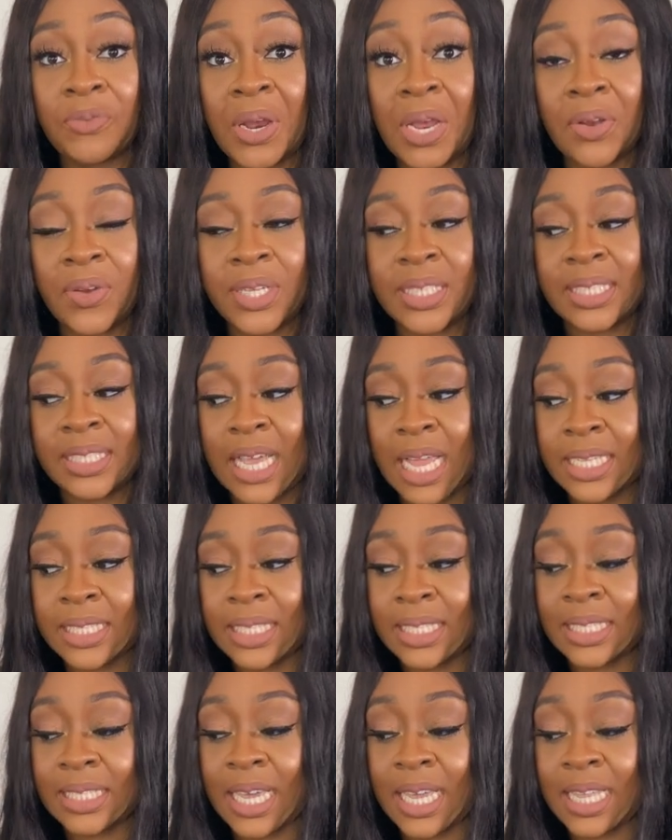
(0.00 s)
fragrance tends
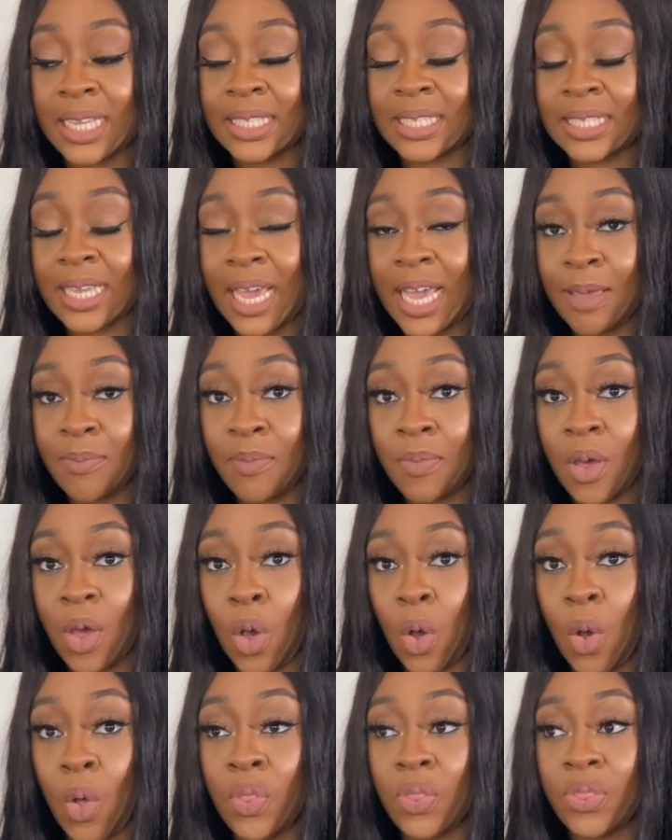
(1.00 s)
to stay the same
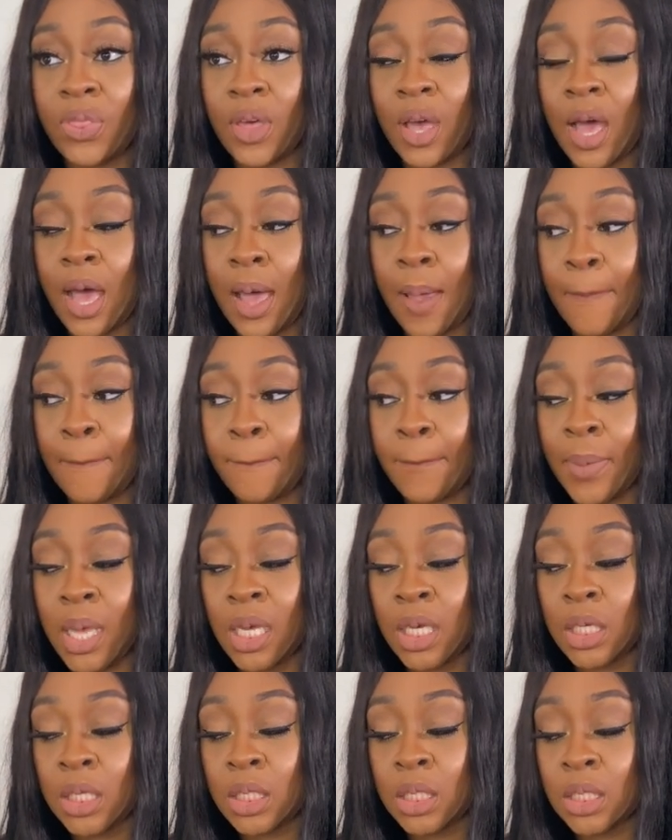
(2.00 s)
on the um,
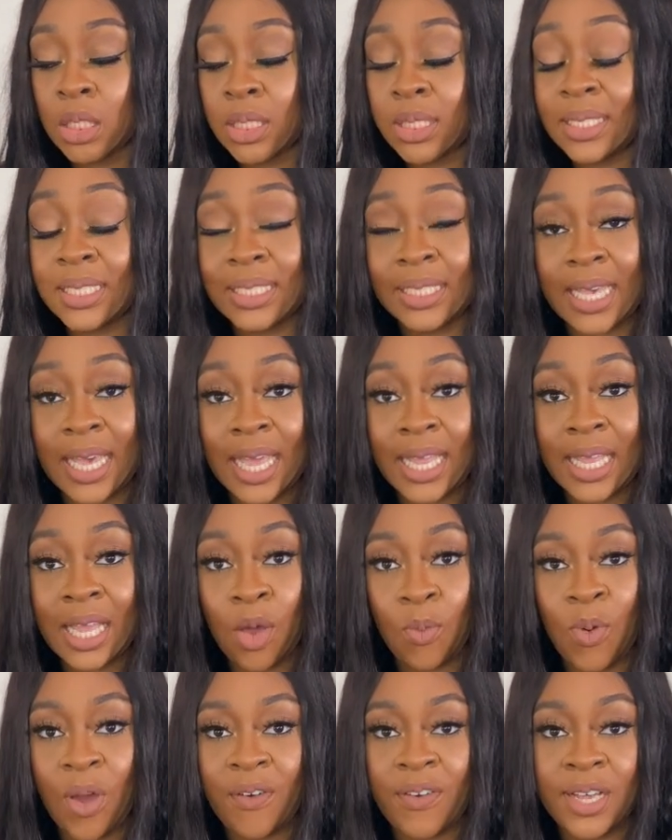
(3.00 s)

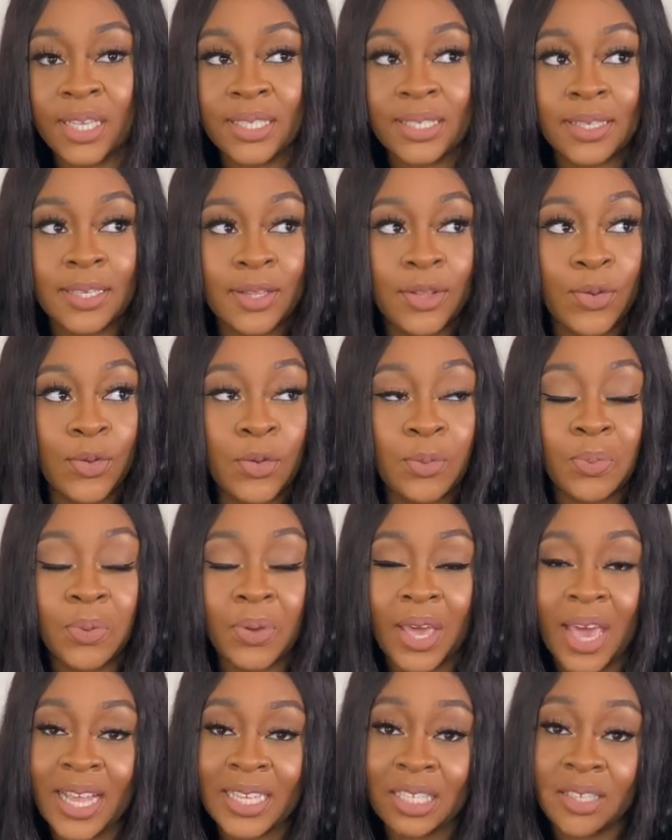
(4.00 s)
skin, whereas the Uber
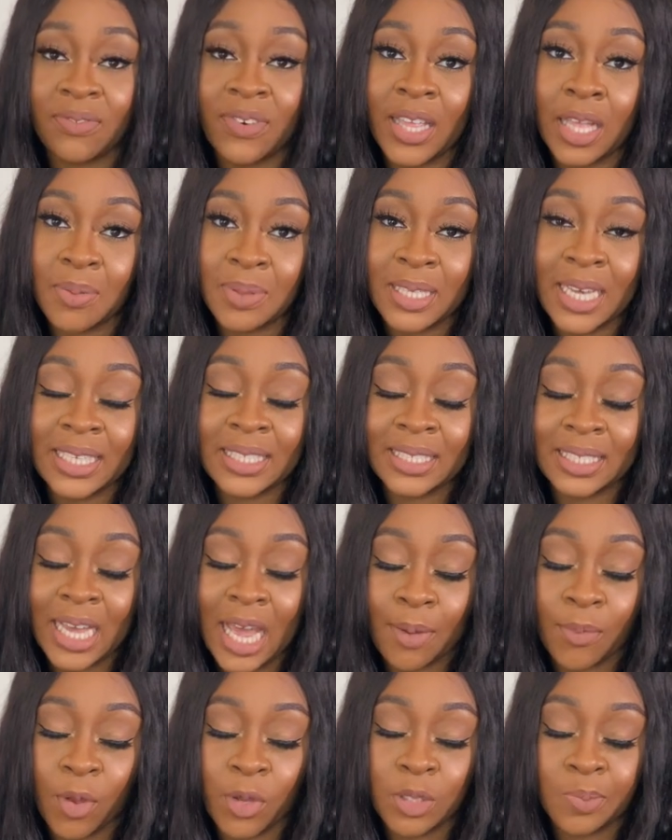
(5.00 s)
Kit develops as
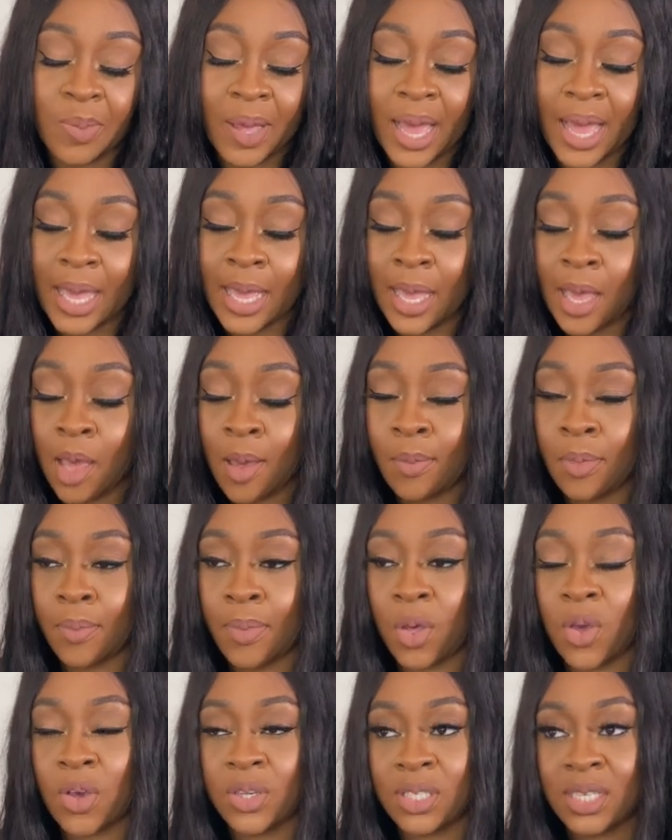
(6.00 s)
time goes by. But
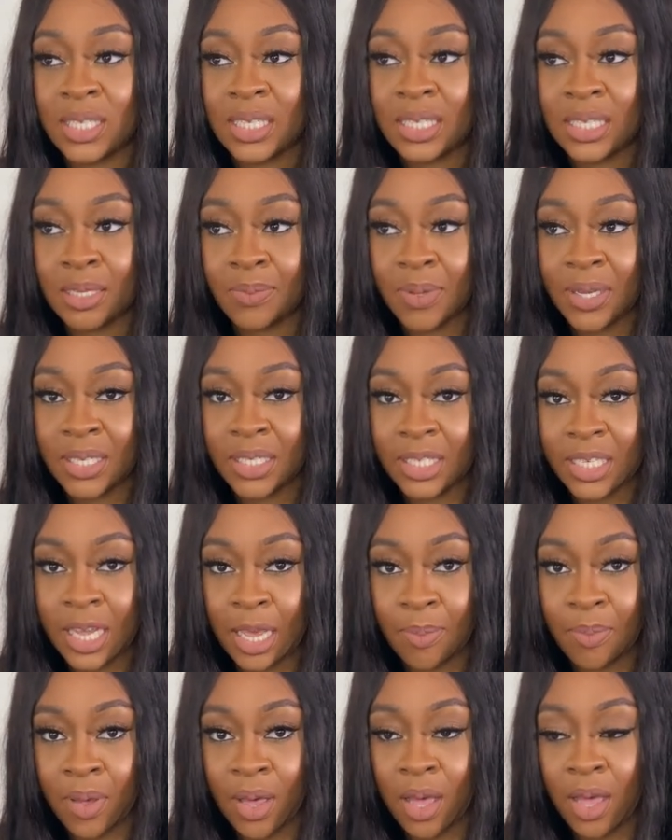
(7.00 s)
because this is a bit
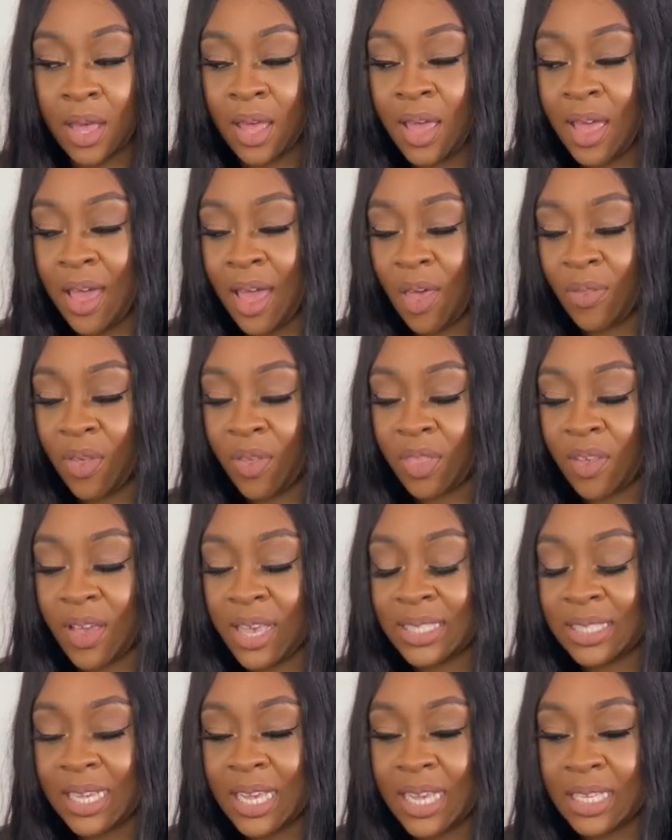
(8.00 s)
cheaper, I think there
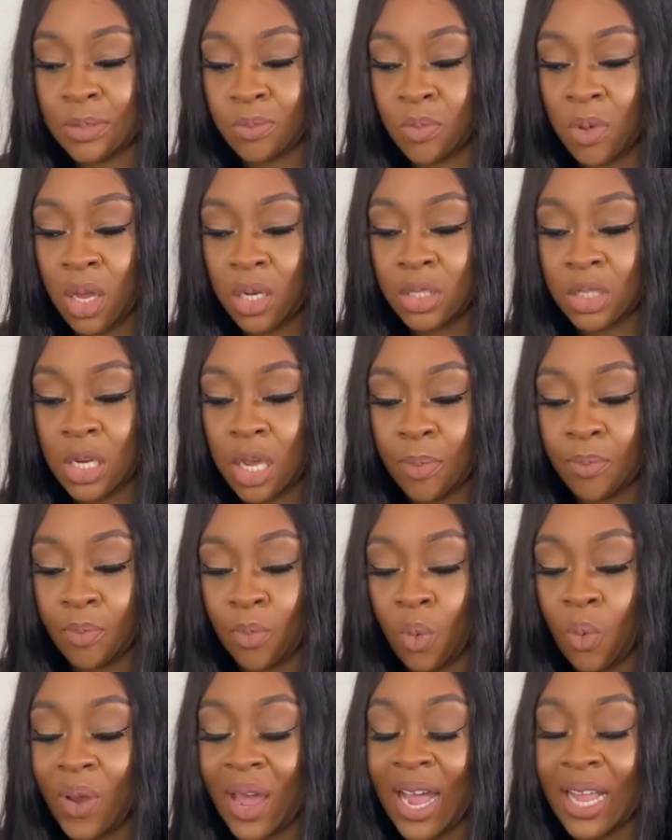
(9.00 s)
isn't as much um,
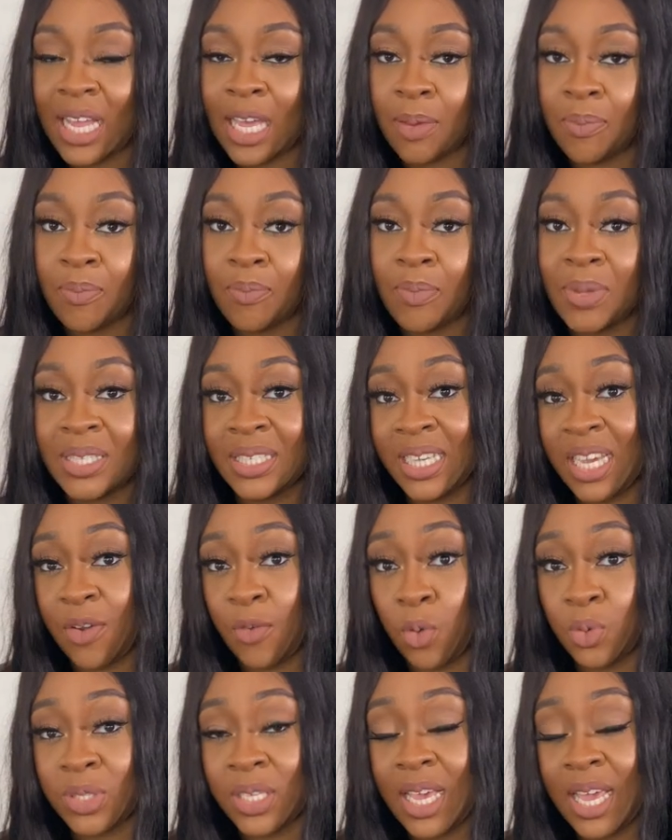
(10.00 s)
organic
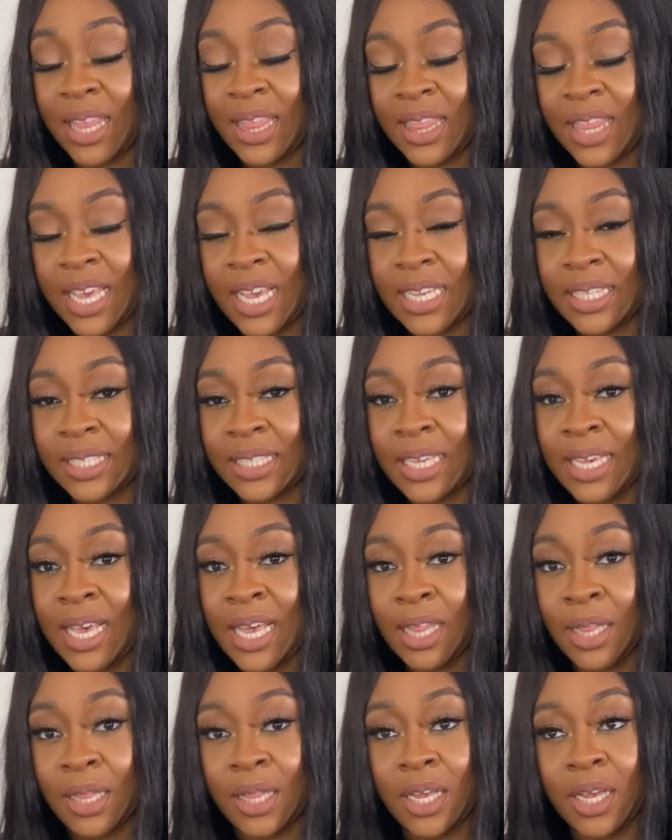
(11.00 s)
materials in this,
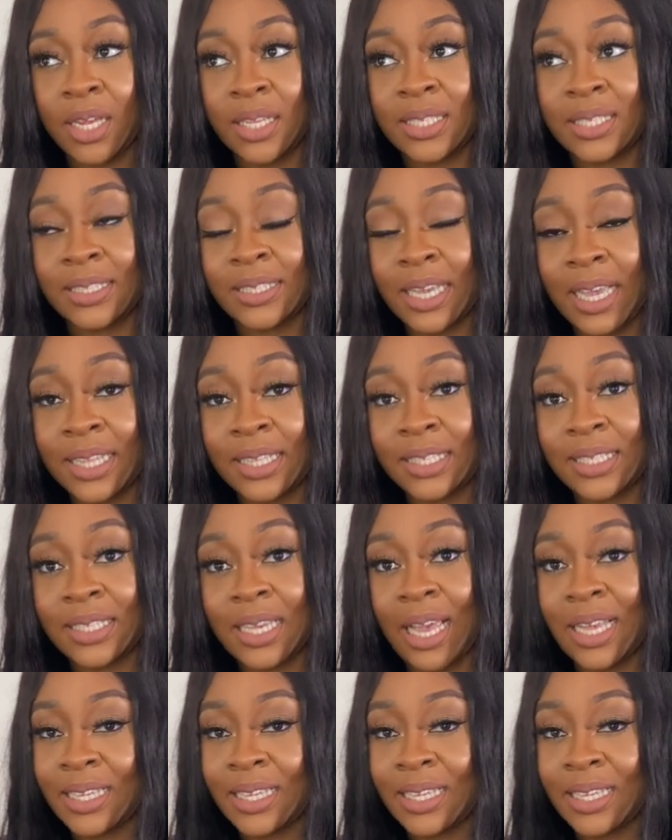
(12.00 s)
the scent